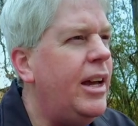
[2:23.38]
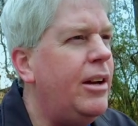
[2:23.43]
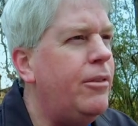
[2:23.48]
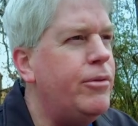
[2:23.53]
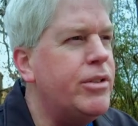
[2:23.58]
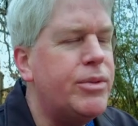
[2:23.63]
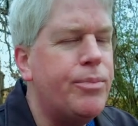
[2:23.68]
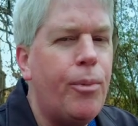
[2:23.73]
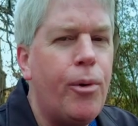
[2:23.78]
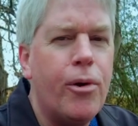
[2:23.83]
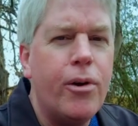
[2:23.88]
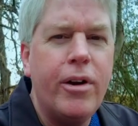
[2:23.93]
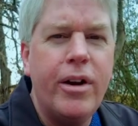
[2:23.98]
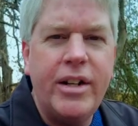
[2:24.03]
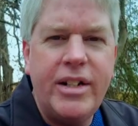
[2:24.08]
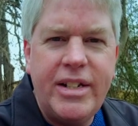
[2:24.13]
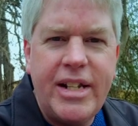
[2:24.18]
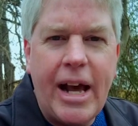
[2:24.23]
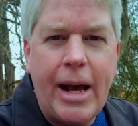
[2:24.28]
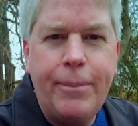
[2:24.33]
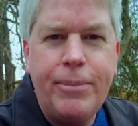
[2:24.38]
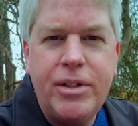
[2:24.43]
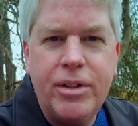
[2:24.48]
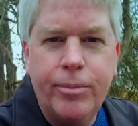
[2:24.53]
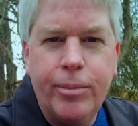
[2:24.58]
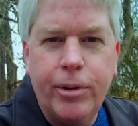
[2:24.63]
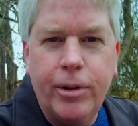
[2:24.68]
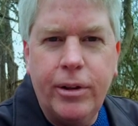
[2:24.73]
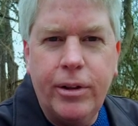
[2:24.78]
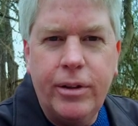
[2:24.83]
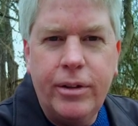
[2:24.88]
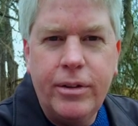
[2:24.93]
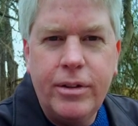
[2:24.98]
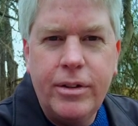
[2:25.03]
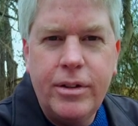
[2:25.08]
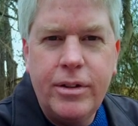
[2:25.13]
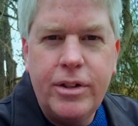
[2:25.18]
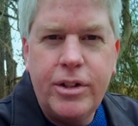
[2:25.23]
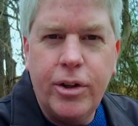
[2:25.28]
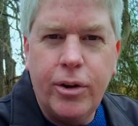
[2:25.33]
it was more adaptable
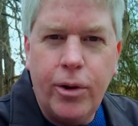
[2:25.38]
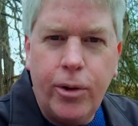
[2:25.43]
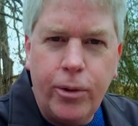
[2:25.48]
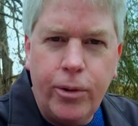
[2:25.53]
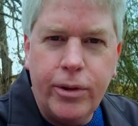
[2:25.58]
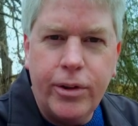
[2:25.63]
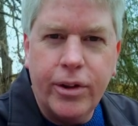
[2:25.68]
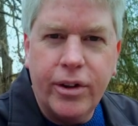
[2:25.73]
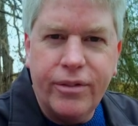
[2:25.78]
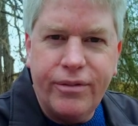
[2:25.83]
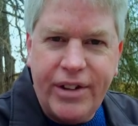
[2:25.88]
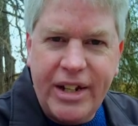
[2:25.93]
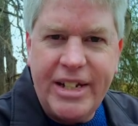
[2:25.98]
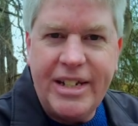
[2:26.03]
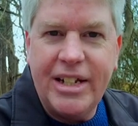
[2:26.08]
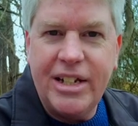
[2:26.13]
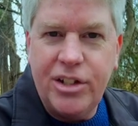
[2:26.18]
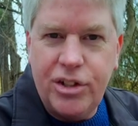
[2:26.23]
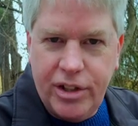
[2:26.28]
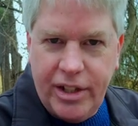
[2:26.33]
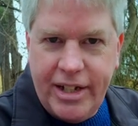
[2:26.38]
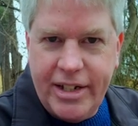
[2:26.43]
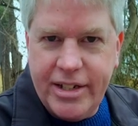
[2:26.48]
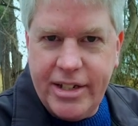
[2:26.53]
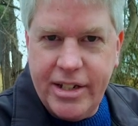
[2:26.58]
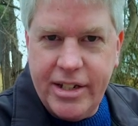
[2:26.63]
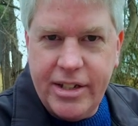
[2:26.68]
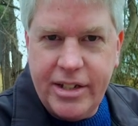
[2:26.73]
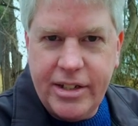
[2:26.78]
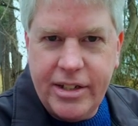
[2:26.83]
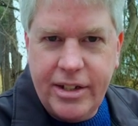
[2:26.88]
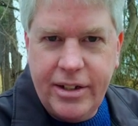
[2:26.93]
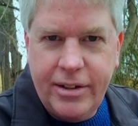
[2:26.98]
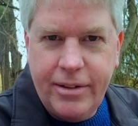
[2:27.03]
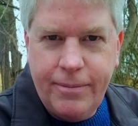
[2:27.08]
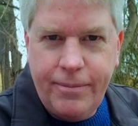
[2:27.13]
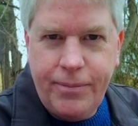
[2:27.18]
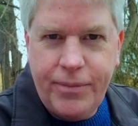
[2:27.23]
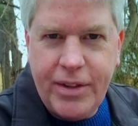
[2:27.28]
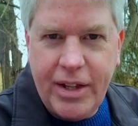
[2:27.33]
to older vintage lenses
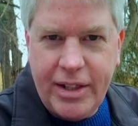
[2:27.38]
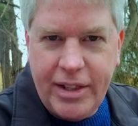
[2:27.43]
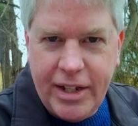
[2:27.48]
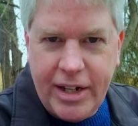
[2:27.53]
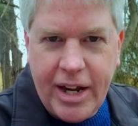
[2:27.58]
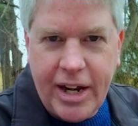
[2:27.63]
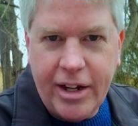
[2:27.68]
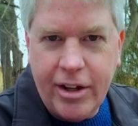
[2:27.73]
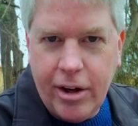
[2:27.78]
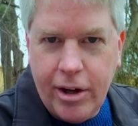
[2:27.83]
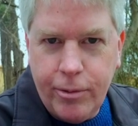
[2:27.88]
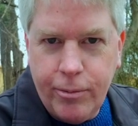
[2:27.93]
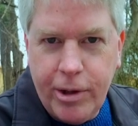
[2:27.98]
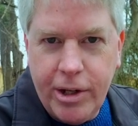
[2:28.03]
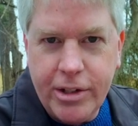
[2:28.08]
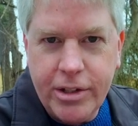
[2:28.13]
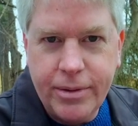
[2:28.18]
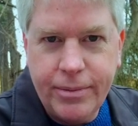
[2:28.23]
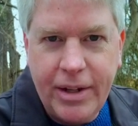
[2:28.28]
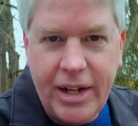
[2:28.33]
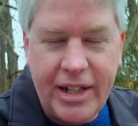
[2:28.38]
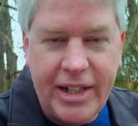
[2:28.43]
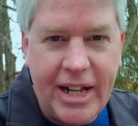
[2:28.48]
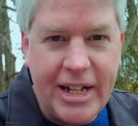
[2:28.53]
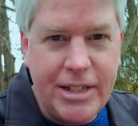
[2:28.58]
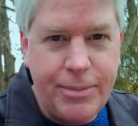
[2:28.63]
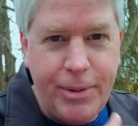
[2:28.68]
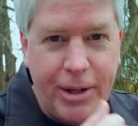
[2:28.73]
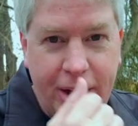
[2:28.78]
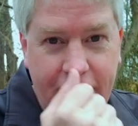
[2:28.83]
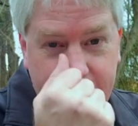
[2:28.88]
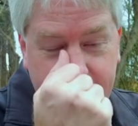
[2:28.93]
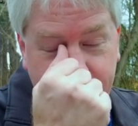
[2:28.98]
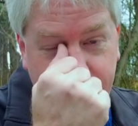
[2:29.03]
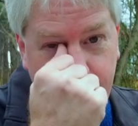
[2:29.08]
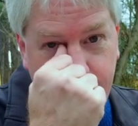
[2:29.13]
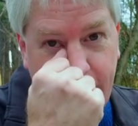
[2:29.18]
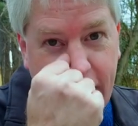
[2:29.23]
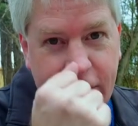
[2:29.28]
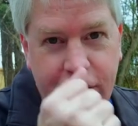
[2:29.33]
than the Nikon was. And that's because
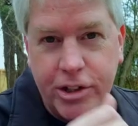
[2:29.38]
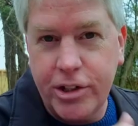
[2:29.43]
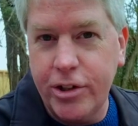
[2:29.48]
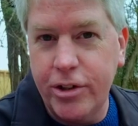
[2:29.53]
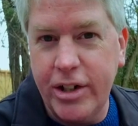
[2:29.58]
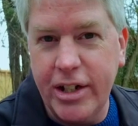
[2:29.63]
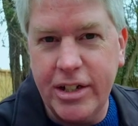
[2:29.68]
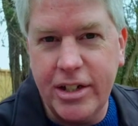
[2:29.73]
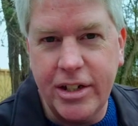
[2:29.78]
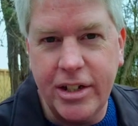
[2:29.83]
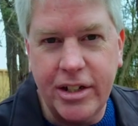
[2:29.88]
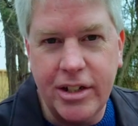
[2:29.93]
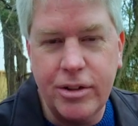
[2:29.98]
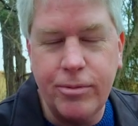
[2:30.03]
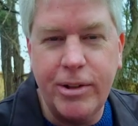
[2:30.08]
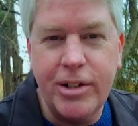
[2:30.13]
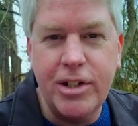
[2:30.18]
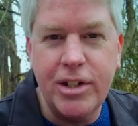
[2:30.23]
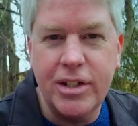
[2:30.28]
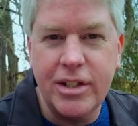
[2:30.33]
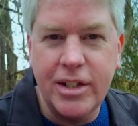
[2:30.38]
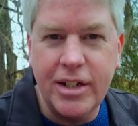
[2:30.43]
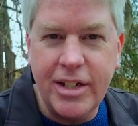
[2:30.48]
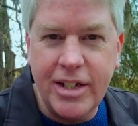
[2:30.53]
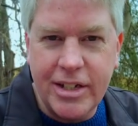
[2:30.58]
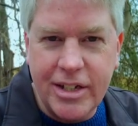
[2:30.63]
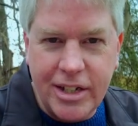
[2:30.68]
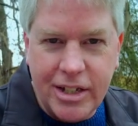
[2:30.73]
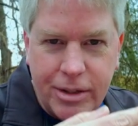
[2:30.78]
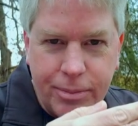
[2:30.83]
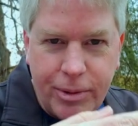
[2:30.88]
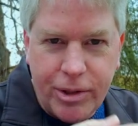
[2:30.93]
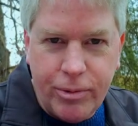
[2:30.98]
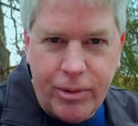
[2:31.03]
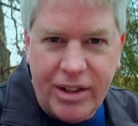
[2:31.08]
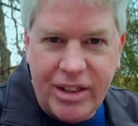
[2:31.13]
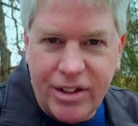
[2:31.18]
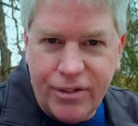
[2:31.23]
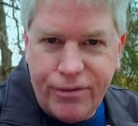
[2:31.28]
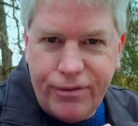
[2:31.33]
of the register distance, which is the distance
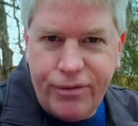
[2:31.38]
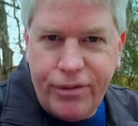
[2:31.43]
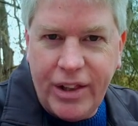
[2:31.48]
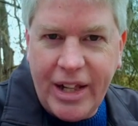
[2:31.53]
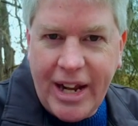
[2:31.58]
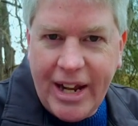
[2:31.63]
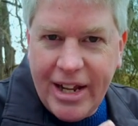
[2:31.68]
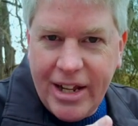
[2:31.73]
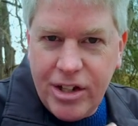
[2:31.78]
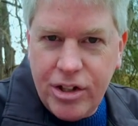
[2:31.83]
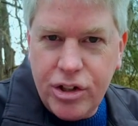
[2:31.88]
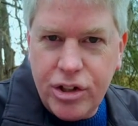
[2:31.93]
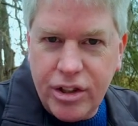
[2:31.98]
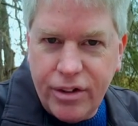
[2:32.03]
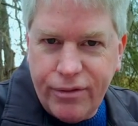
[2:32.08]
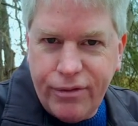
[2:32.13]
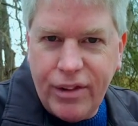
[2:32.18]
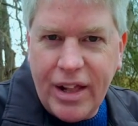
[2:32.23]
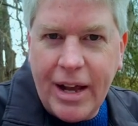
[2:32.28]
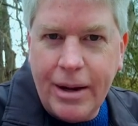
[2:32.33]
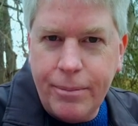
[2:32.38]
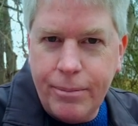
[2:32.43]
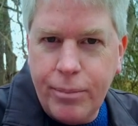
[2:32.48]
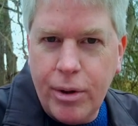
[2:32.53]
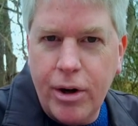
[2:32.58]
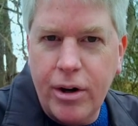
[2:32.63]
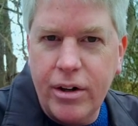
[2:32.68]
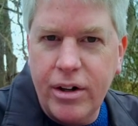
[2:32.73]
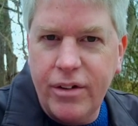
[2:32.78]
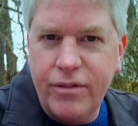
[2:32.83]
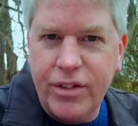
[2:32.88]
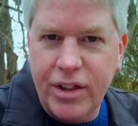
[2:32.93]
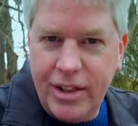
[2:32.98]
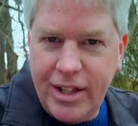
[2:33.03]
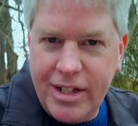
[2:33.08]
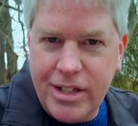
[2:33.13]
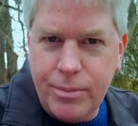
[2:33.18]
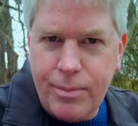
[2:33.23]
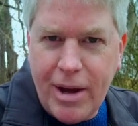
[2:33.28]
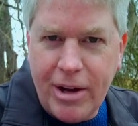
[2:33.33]
between the flange, the flat part of the
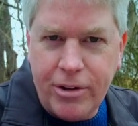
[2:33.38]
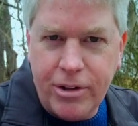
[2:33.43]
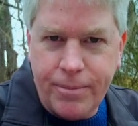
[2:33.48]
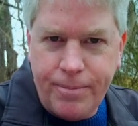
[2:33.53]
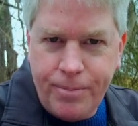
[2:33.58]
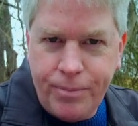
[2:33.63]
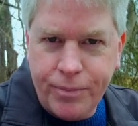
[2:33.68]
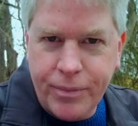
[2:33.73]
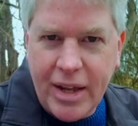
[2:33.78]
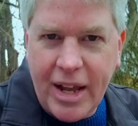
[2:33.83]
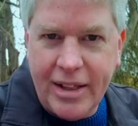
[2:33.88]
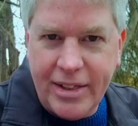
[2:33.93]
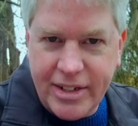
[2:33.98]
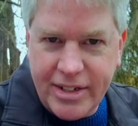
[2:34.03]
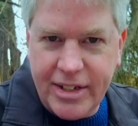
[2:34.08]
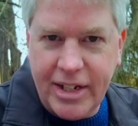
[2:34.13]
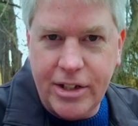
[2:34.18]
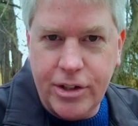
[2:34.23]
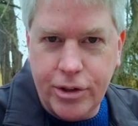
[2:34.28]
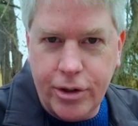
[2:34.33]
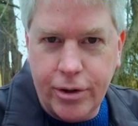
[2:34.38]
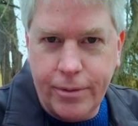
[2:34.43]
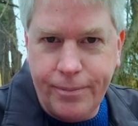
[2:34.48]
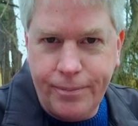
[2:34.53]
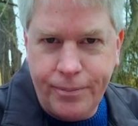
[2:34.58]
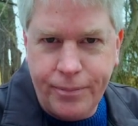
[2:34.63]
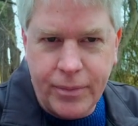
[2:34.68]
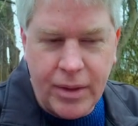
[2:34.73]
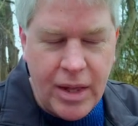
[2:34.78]
lens mount, and the sensor,